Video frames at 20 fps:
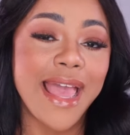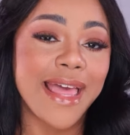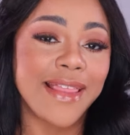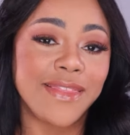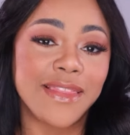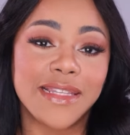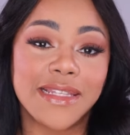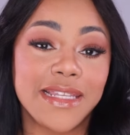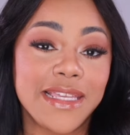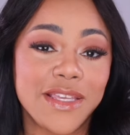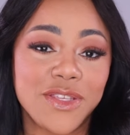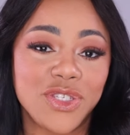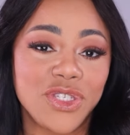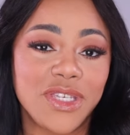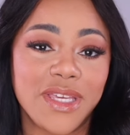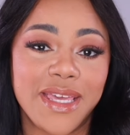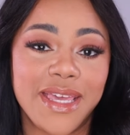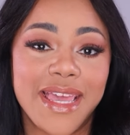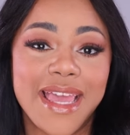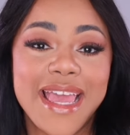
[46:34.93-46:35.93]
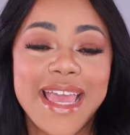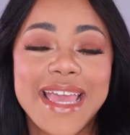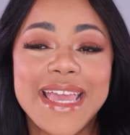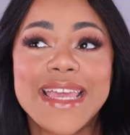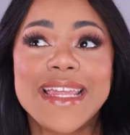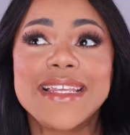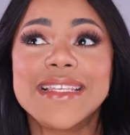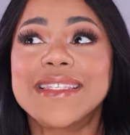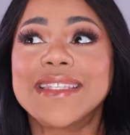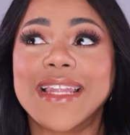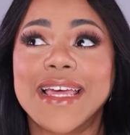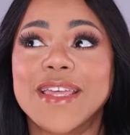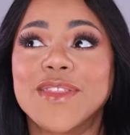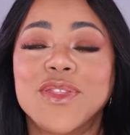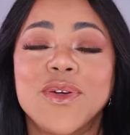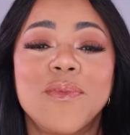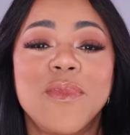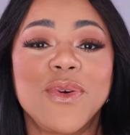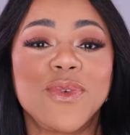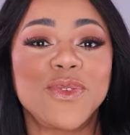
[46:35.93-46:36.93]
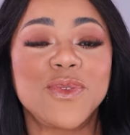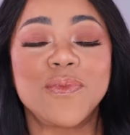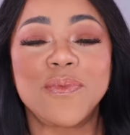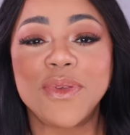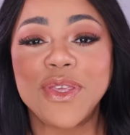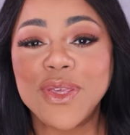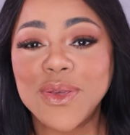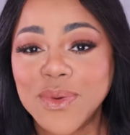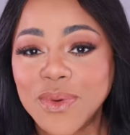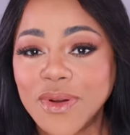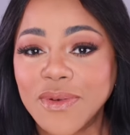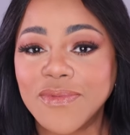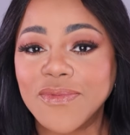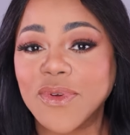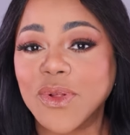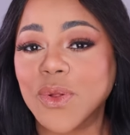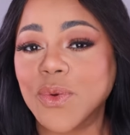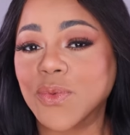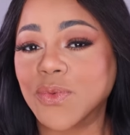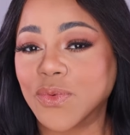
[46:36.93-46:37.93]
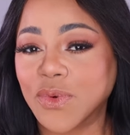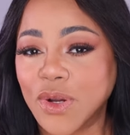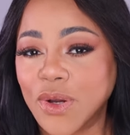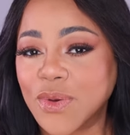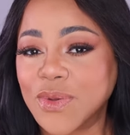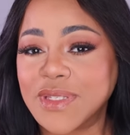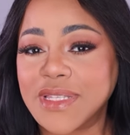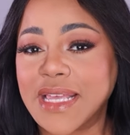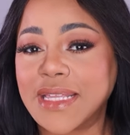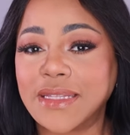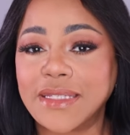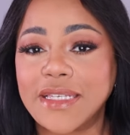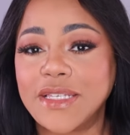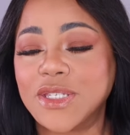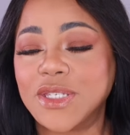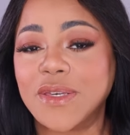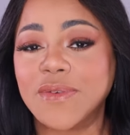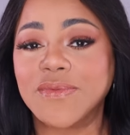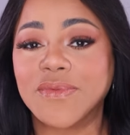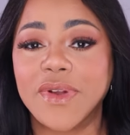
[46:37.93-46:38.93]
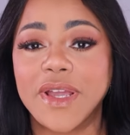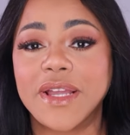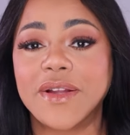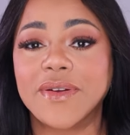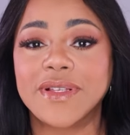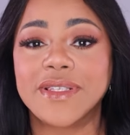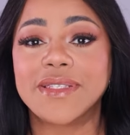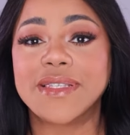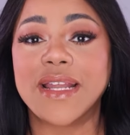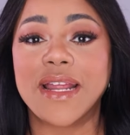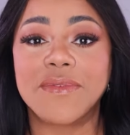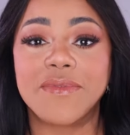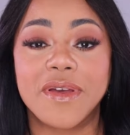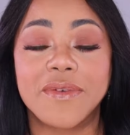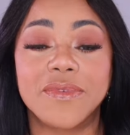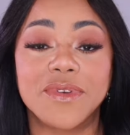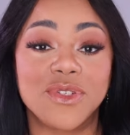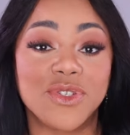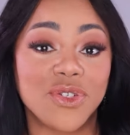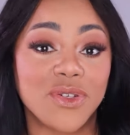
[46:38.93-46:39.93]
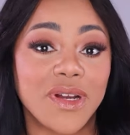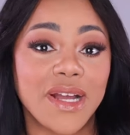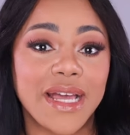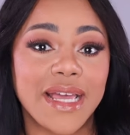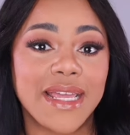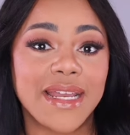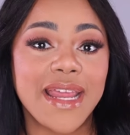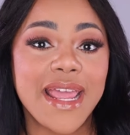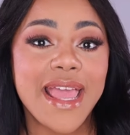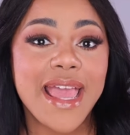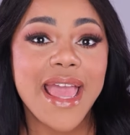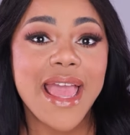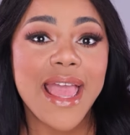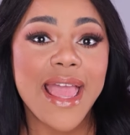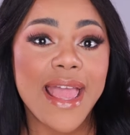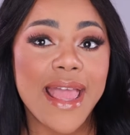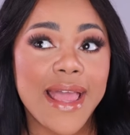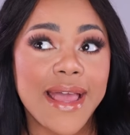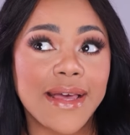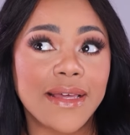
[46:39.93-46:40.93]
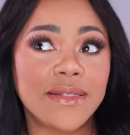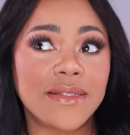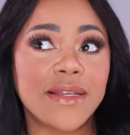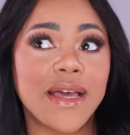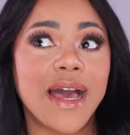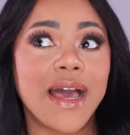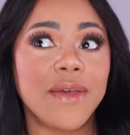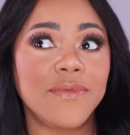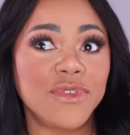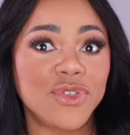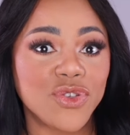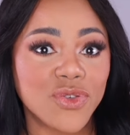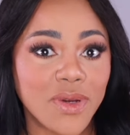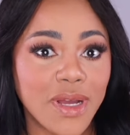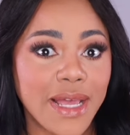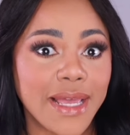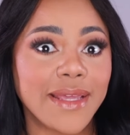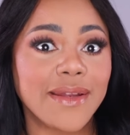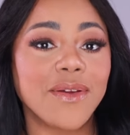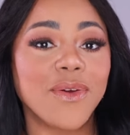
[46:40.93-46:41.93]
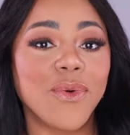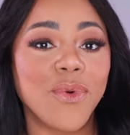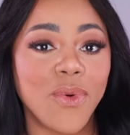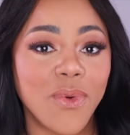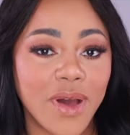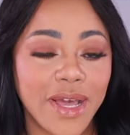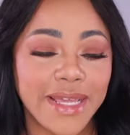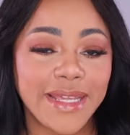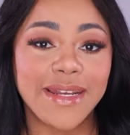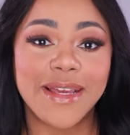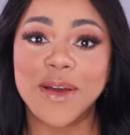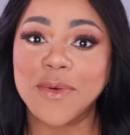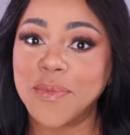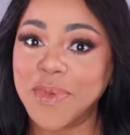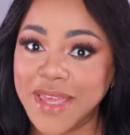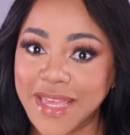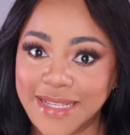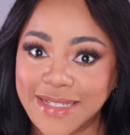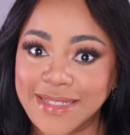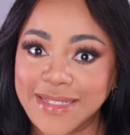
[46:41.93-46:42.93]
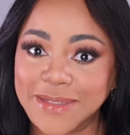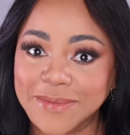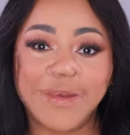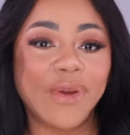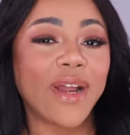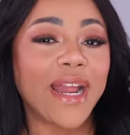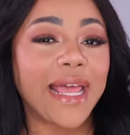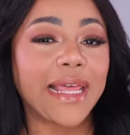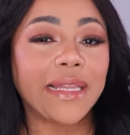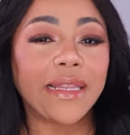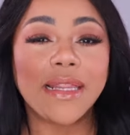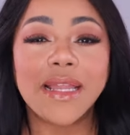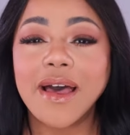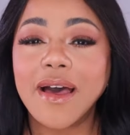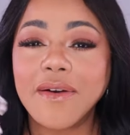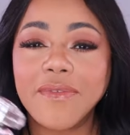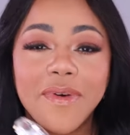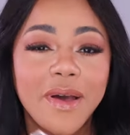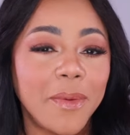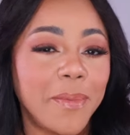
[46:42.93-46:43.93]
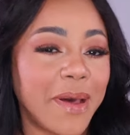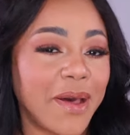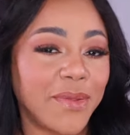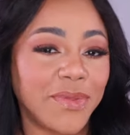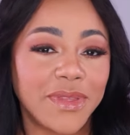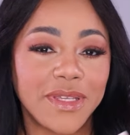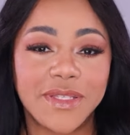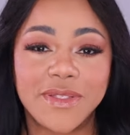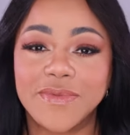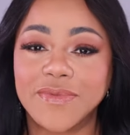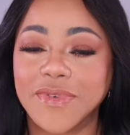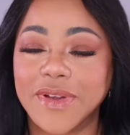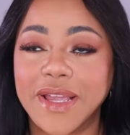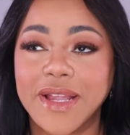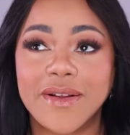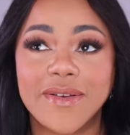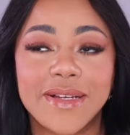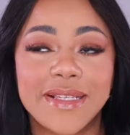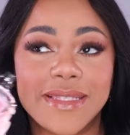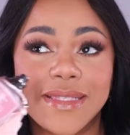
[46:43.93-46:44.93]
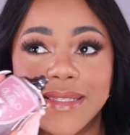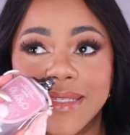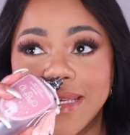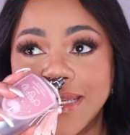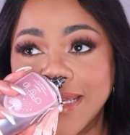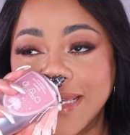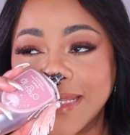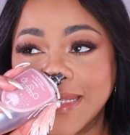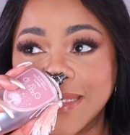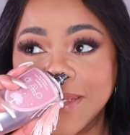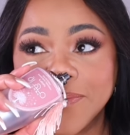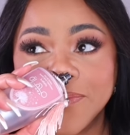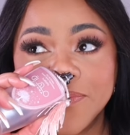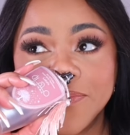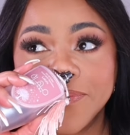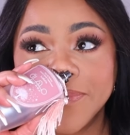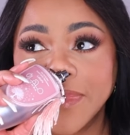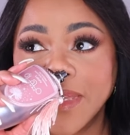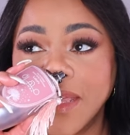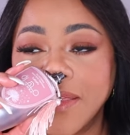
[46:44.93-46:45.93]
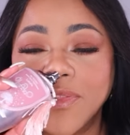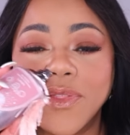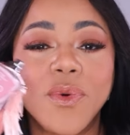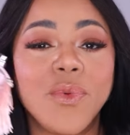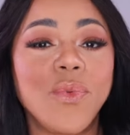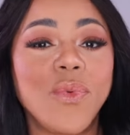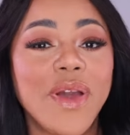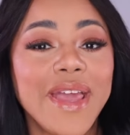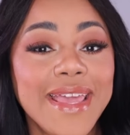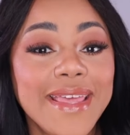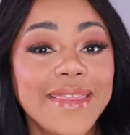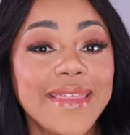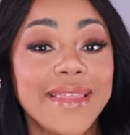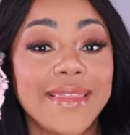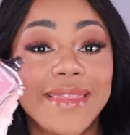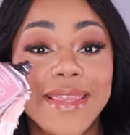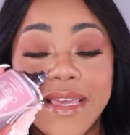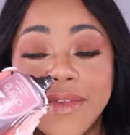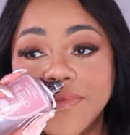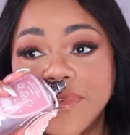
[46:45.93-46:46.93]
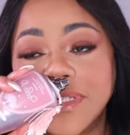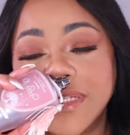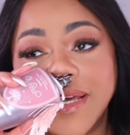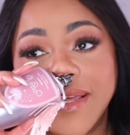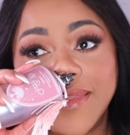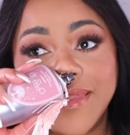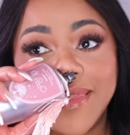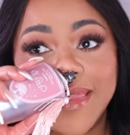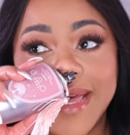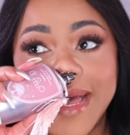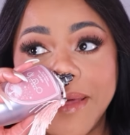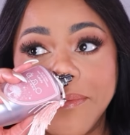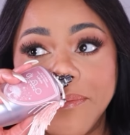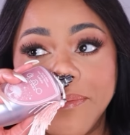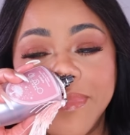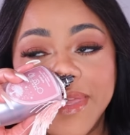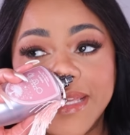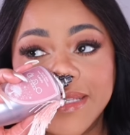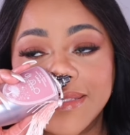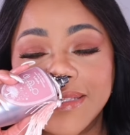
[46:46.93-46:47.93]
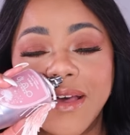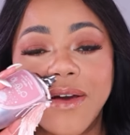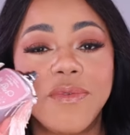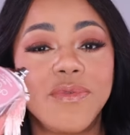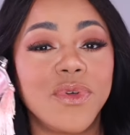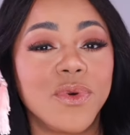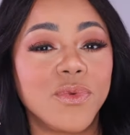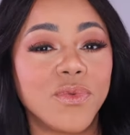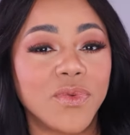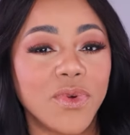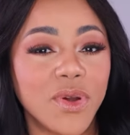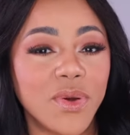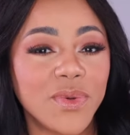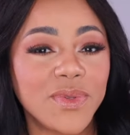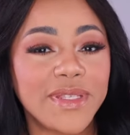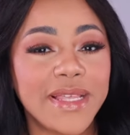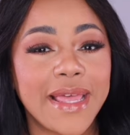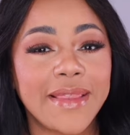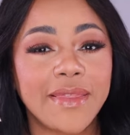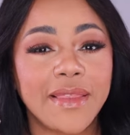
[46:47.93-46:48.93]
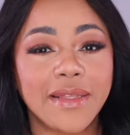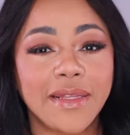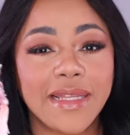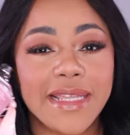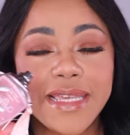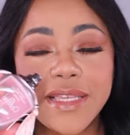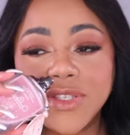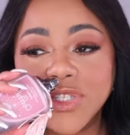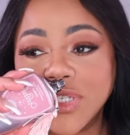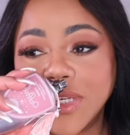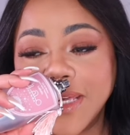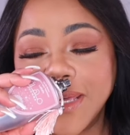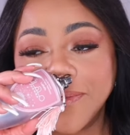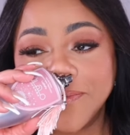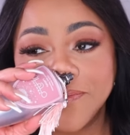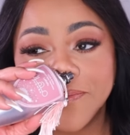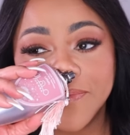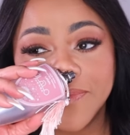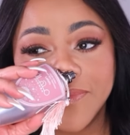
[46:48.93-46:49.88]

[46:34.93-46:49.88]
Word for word: and the lychee. It is like the most beautiful rose and lychee fragrance that I've ever tried. And I've tried quite a bit. What I love about this fragrance is the way that they've done that mix of the rose and the lychee